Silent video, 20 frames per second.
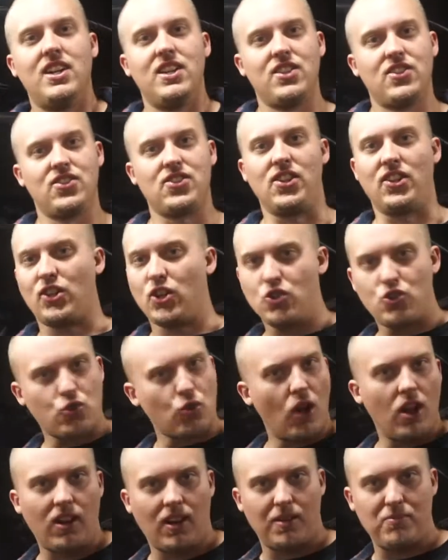So
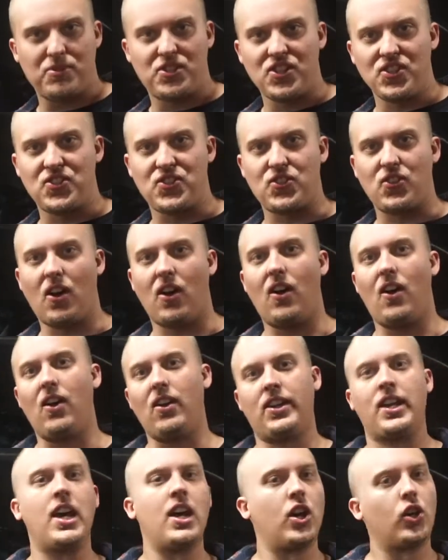control arm's
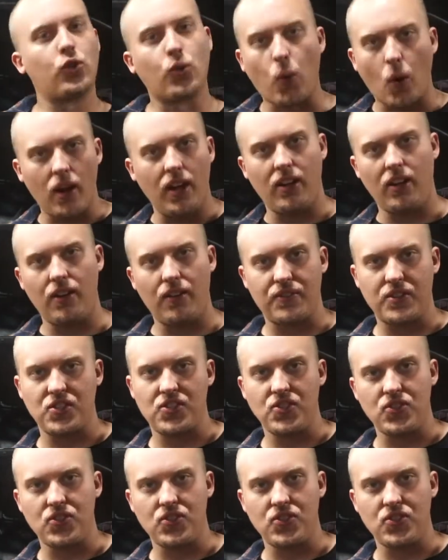installed, coilover's